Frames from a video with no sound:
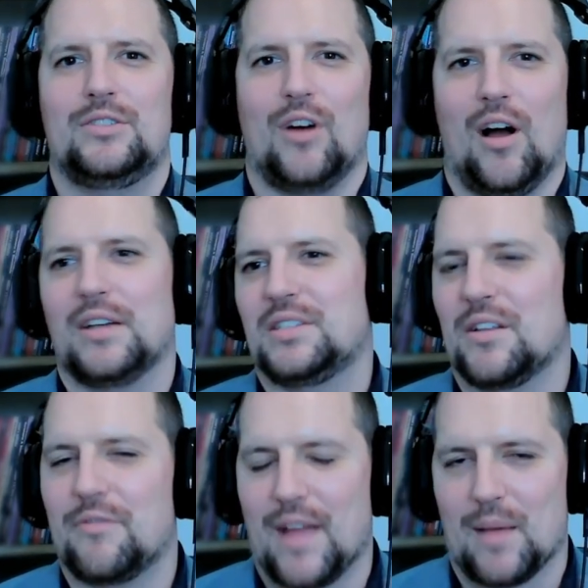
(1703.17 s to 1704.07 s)
dogs
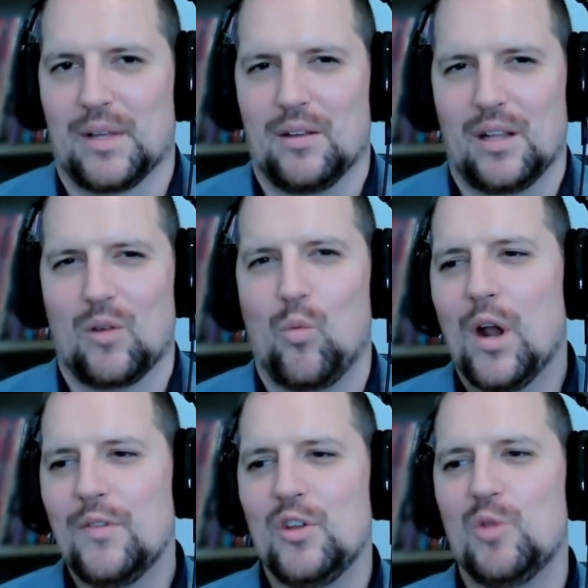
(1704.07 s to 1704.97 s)
in the family. Like
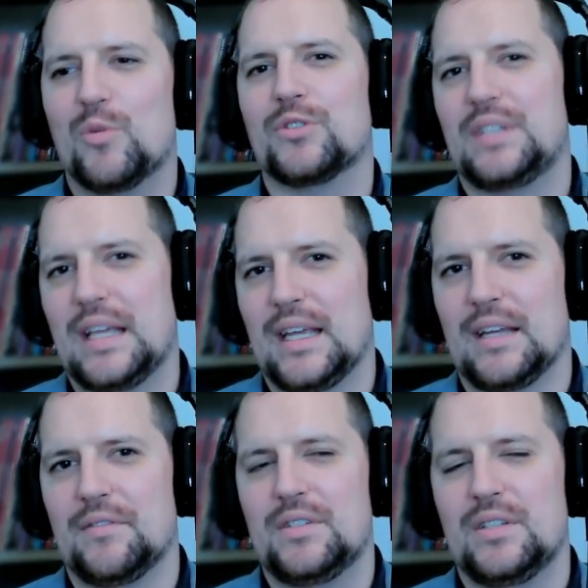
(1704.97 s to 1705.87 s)
what have you
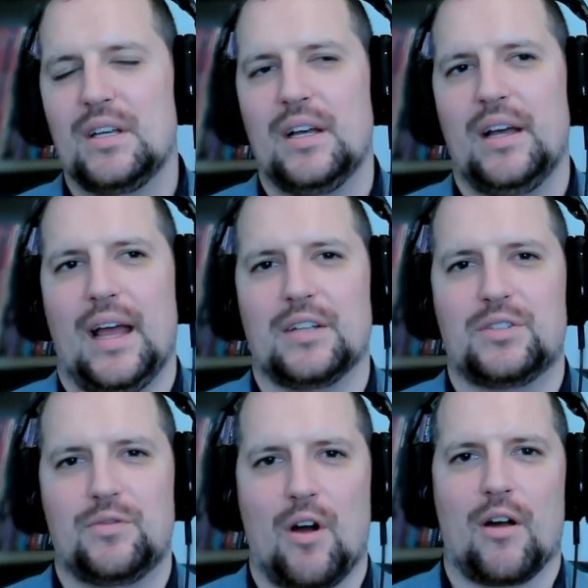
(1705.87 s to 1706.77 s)
perceived
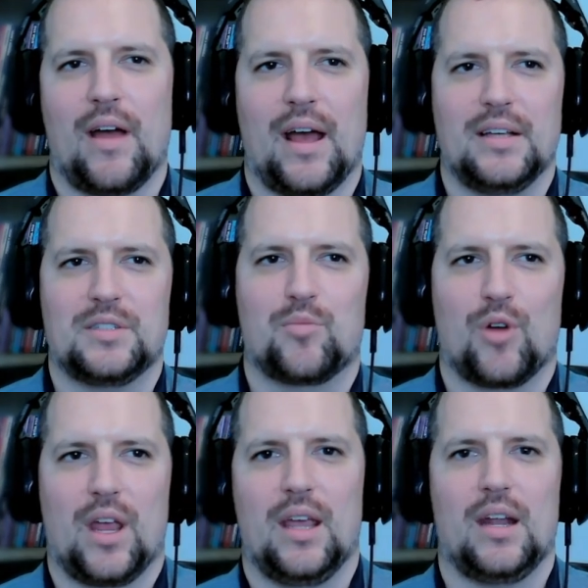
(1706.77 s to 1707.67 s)
as far as
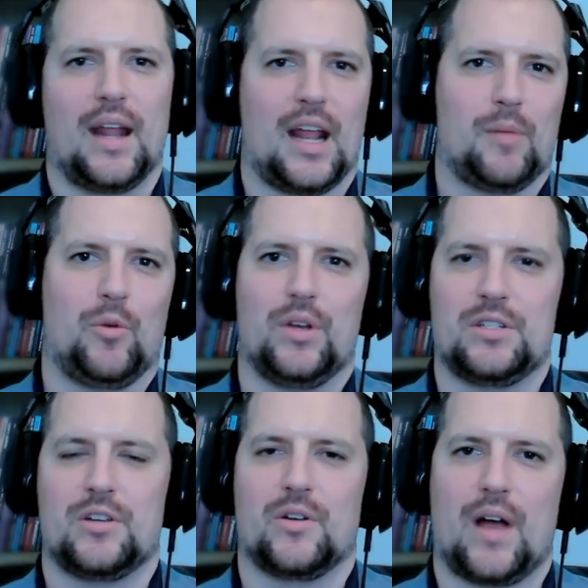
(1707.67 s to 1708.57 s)
bringing an animal
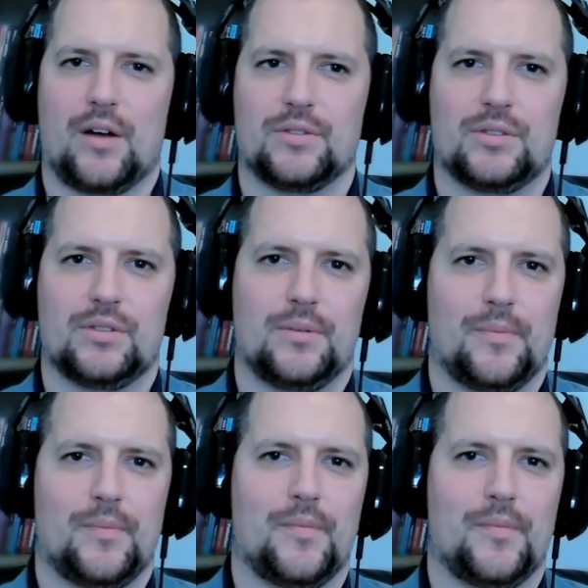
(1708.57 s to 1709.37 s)
into your house?